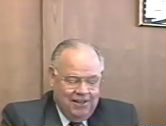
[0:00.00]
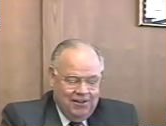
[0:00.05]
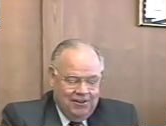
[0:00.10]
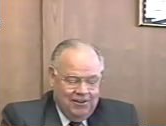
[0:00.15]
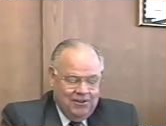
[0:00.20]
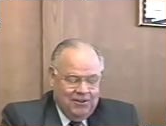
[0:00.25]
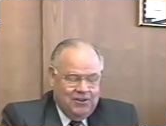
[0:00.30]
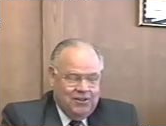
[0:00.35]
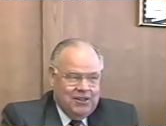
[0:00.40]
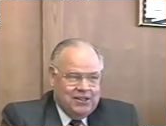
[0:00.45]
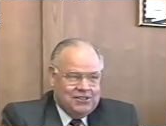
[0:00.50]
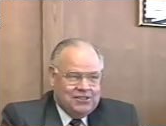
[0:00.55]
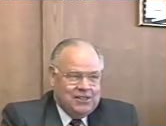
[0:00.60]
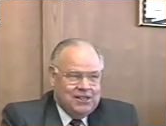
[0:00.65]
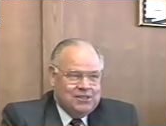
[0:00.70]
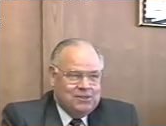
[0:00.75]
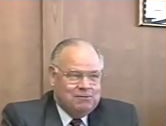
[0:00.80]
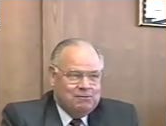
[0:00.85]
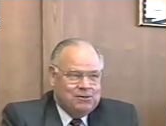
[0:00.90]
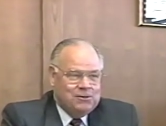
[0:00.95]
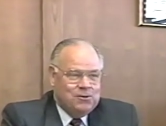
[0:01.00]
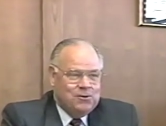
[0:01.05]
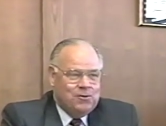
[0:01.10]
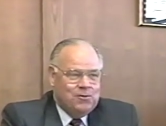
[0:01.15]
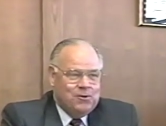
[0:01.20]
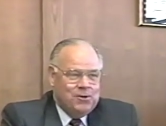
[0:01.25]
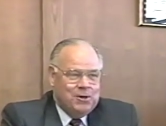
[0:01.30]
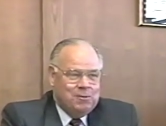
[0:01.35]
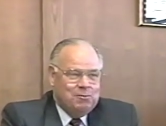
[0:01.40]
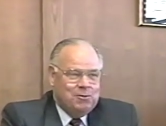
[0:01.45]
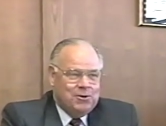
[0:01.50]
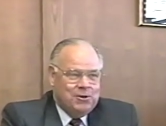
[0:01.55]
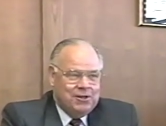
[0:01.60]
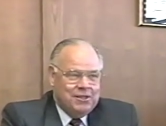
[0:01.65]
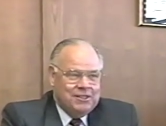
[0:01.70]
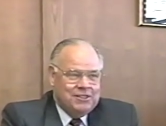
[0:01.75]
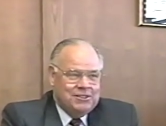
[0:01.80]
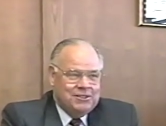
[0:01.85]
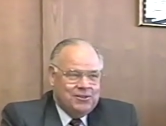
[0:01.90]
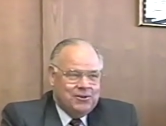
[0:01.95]
and the session was over in
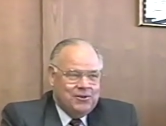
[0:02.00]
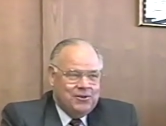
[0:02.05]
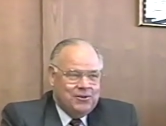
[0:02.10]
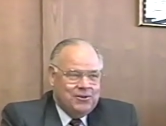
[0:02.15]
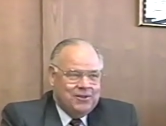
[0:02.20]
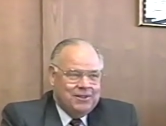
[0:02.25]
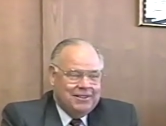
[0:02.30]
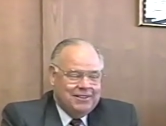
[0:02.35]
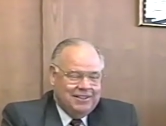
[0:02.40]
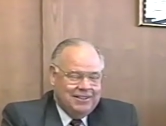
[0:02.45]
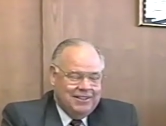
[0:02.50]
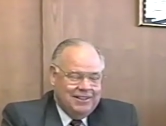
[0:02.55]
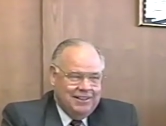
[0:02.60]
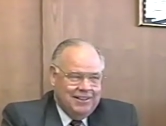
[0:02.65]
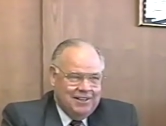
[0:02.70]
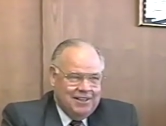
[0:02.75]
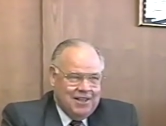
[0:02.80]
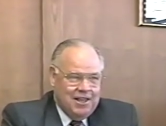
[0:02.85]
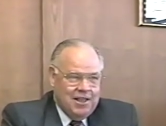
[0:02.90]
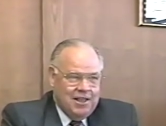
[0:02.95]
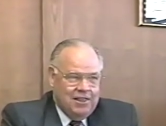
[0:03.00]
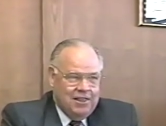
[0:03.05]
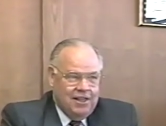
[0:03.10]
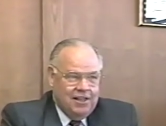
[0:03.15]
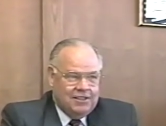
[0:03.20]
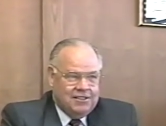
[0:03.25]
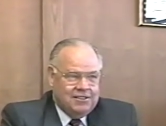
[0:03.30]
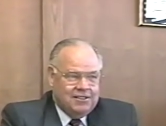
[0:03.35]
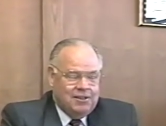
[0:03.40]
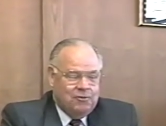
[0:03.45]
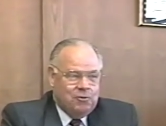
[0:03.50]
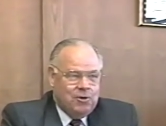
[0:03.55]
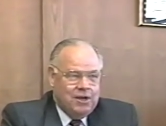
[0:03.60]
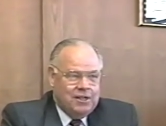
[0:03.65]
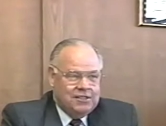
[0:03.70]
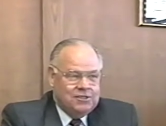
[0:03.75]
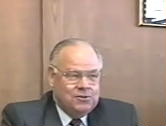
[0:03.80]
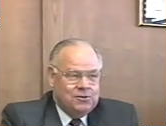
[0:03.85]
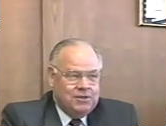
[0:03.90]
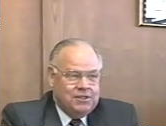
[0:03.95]
March, so that's why
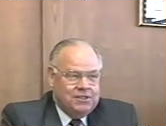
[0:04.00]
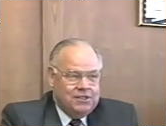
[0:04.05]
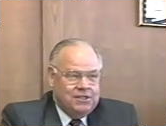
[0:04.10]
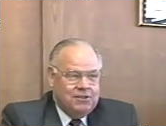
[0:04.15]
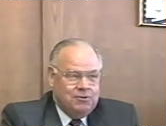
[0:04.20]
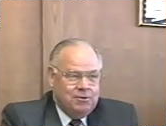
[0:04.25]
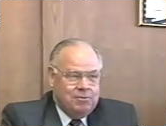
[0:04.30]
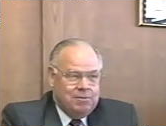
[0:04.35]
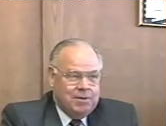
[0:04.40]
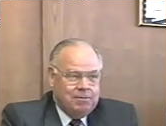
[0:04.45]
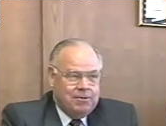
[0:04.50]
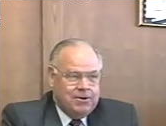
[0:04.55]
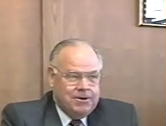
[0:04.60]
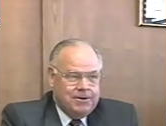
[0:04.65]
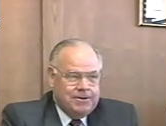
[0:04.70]
it's so easy to remember.